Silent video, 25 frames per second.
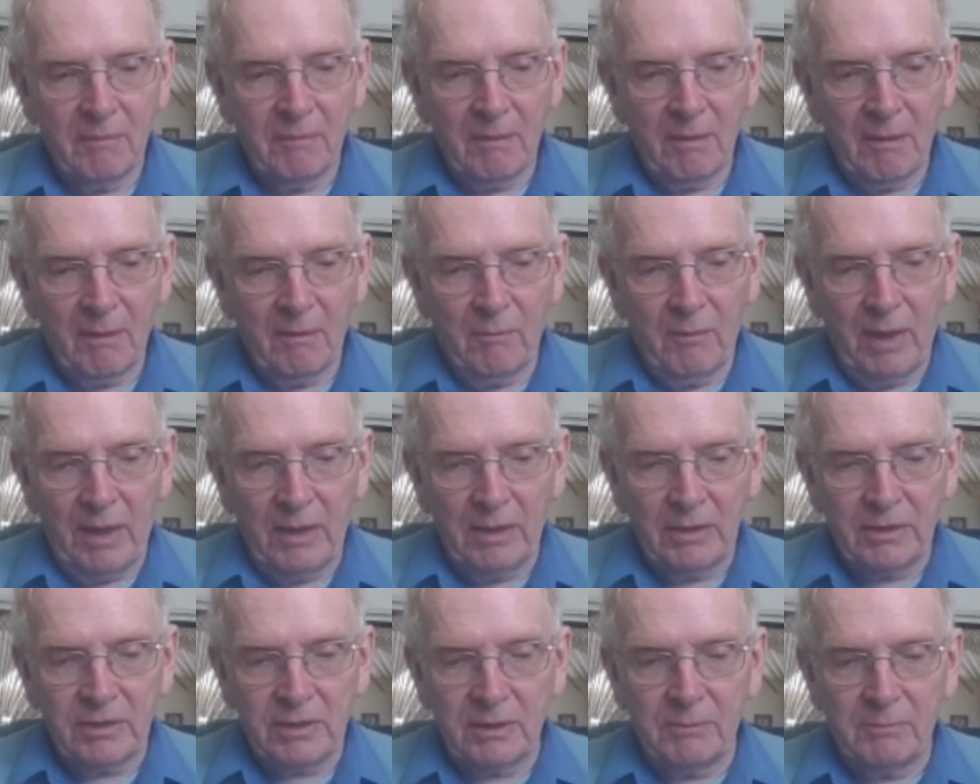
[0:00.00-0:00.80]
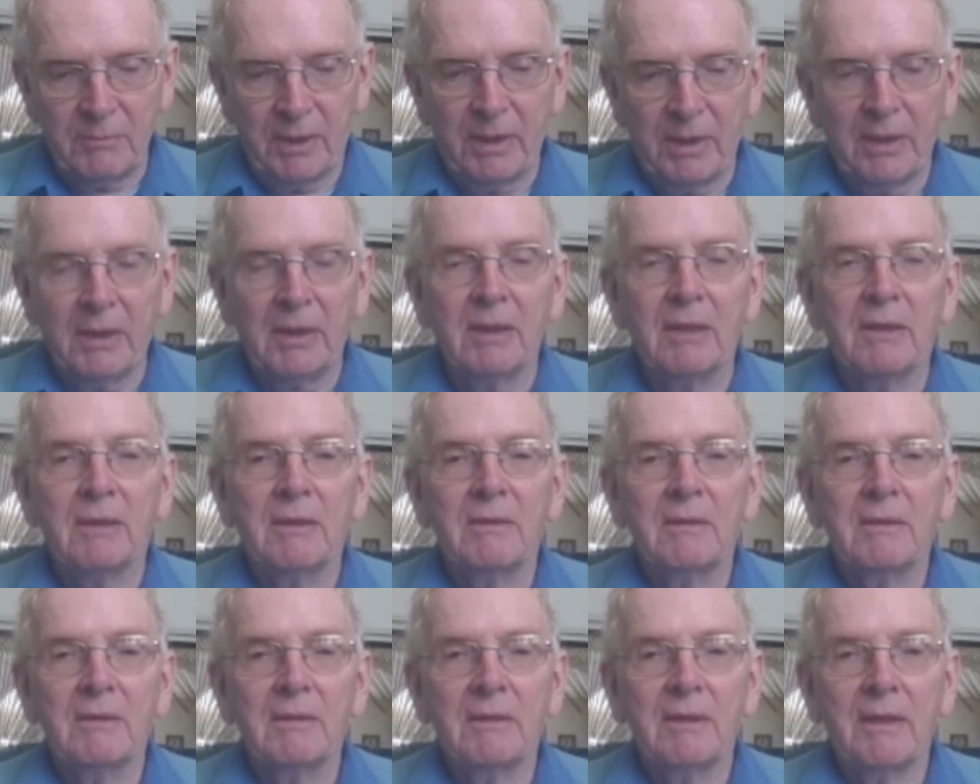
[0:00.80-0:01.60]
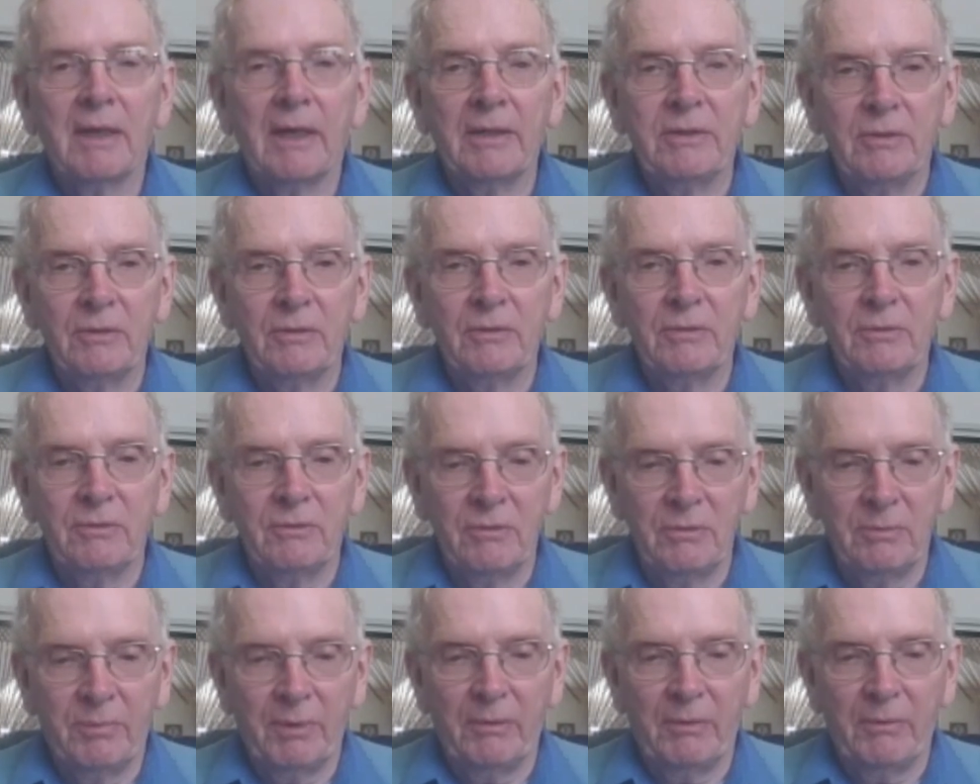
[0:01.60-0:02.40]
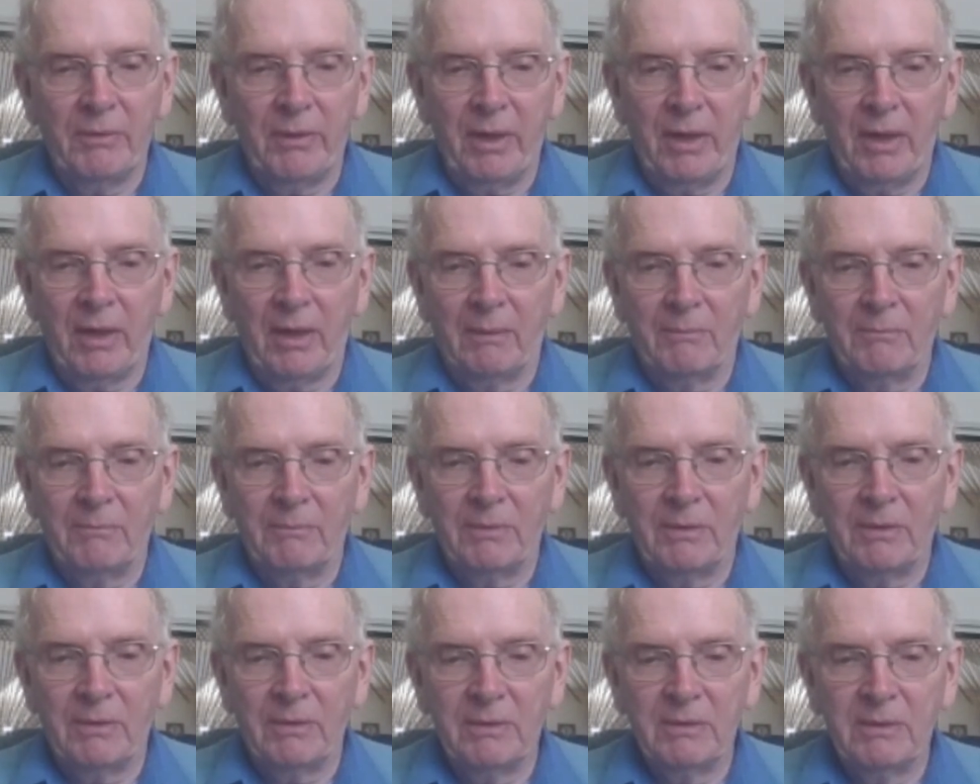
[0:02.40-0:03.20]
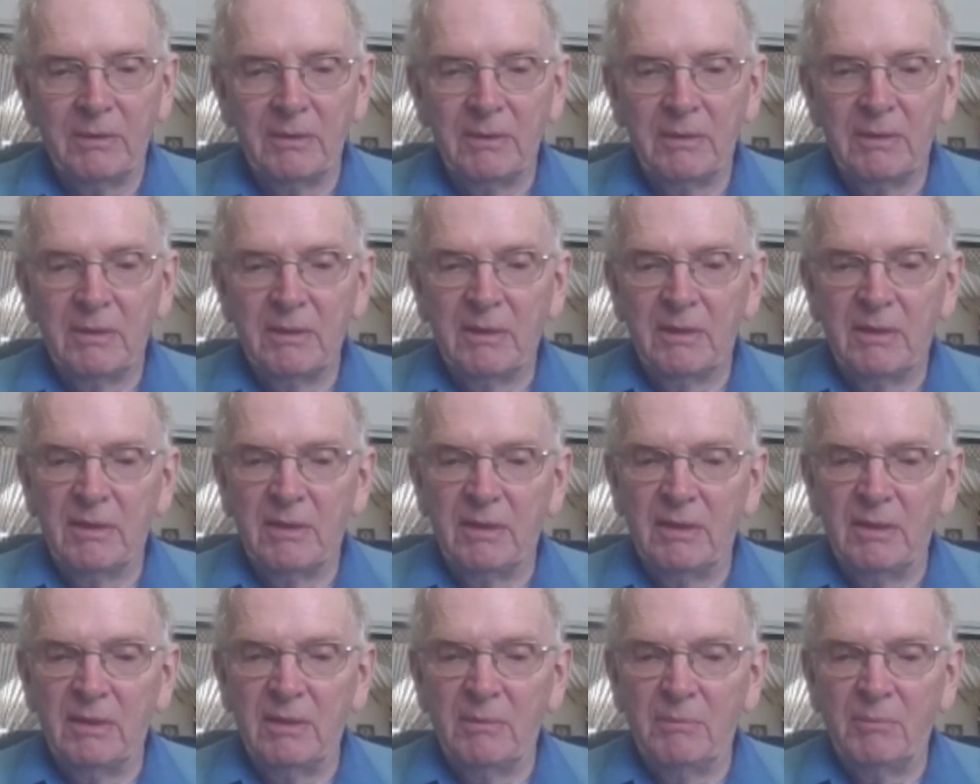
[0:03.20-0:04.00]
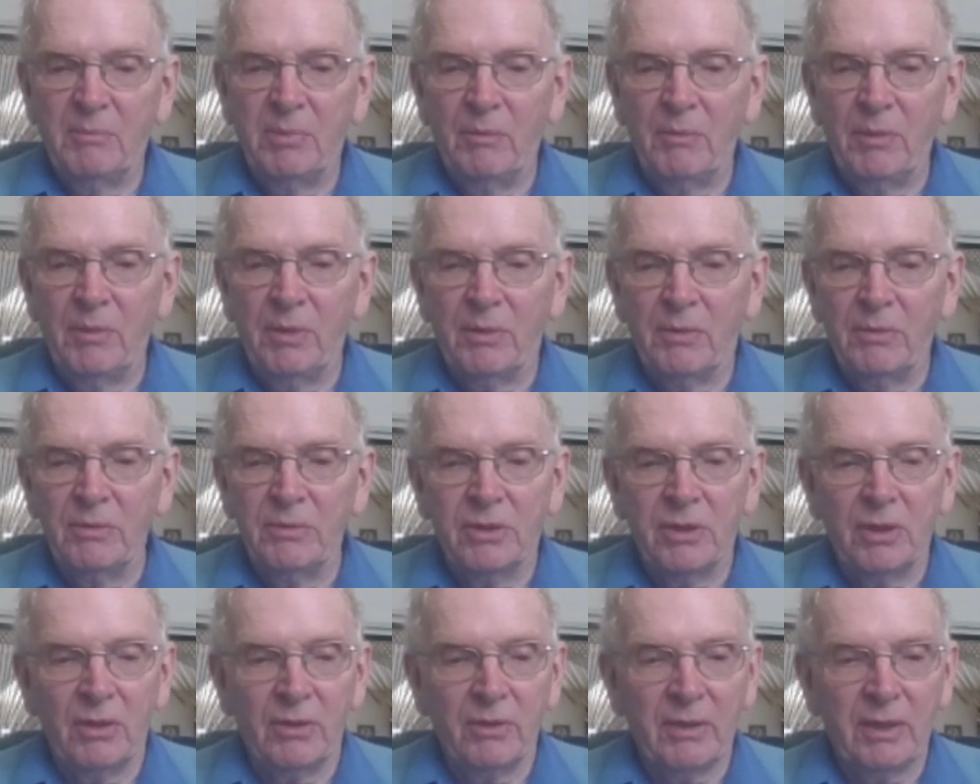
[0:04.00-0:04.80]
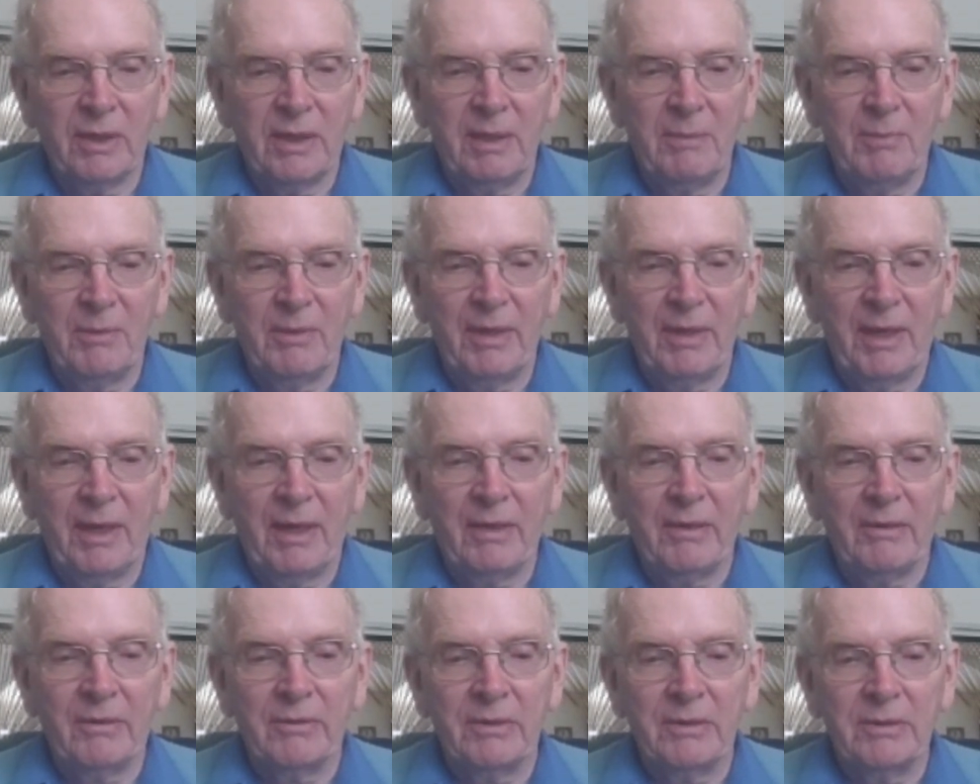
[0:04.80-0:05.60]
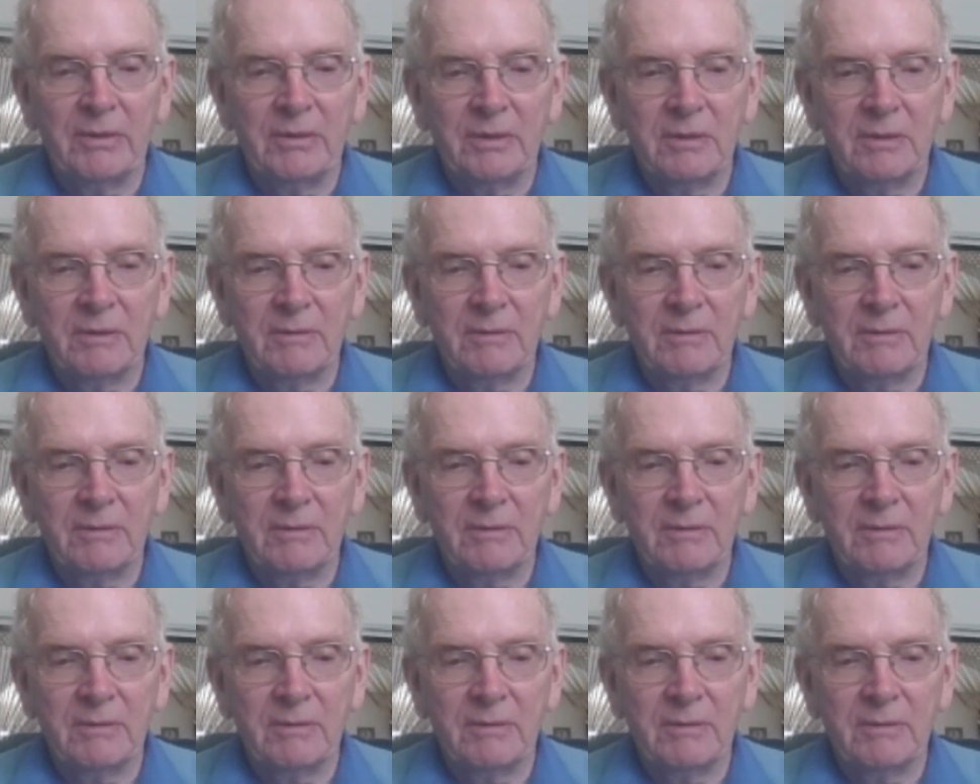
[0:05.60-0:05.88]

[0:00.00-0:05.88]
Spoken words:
"Well," said Michael, "I don't know about armed, but we could sort of keep an eye on it.